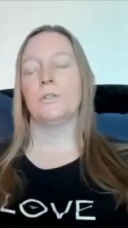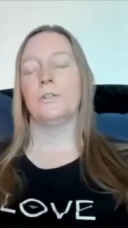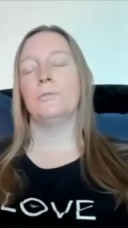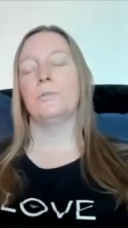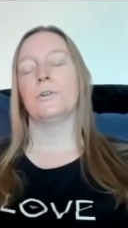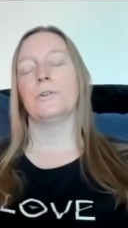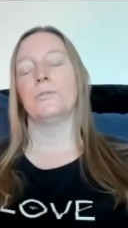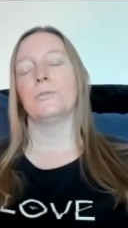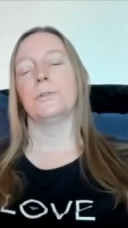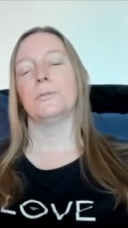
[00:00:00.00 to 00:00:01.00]
do you go
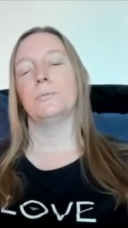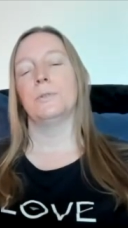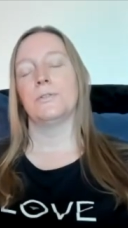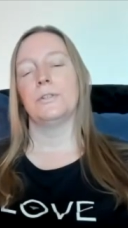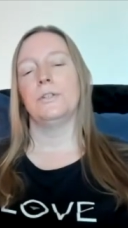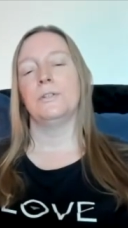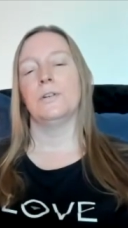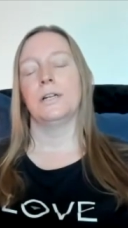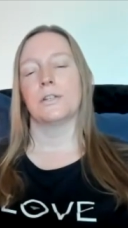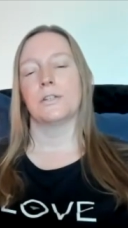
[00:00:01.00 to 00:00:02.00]
through? What do you
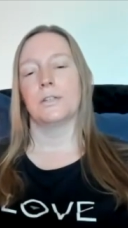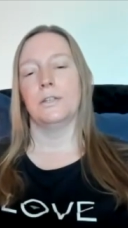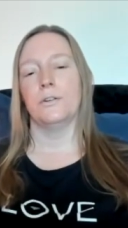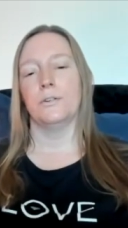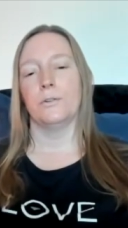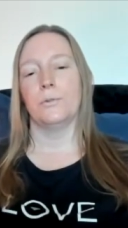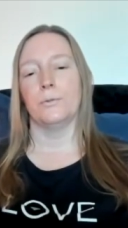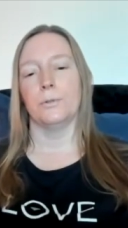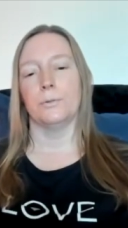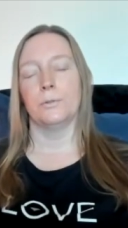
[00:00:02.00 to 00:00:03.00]
actually go
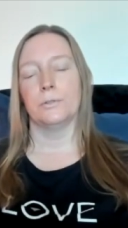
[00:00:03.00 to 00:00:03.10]
through?